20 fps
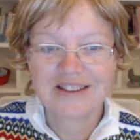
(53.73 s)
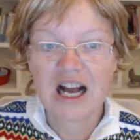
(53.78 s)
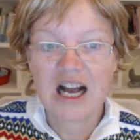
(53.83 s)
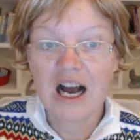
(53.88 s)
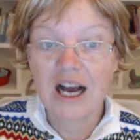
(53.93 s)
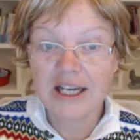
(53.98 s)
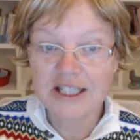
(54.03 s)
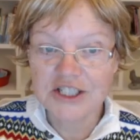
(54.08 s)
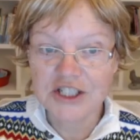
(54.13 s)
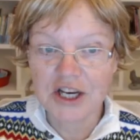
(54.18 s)

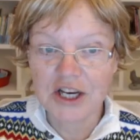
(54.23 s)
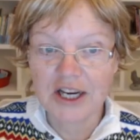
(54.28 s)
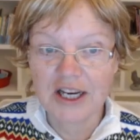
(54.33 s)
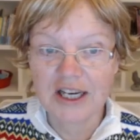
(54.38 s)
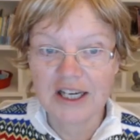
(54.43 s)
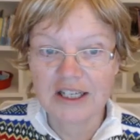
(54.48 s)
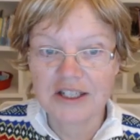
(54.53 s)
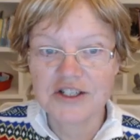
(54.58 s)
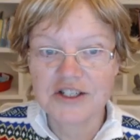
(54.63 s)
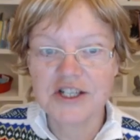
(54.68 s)
Hi
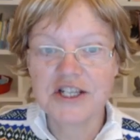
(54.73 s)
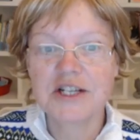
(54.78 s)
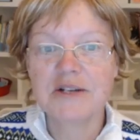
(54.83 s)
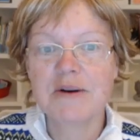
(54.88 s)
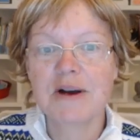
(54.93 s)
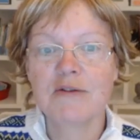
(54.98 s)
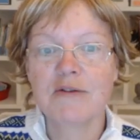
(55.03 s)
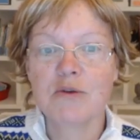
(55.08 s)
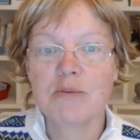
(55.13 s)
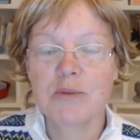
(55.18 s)
Jane, do you
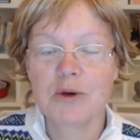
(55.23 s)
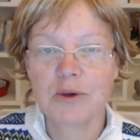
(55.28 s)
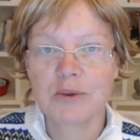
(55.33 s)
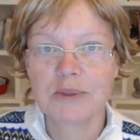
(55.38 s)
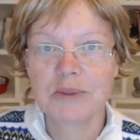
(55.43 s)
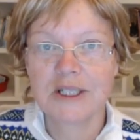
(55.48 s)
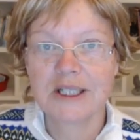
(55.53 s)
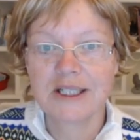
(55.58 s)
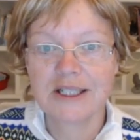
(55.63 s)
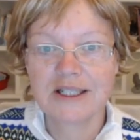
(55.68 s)
have a
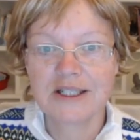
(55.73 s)
moment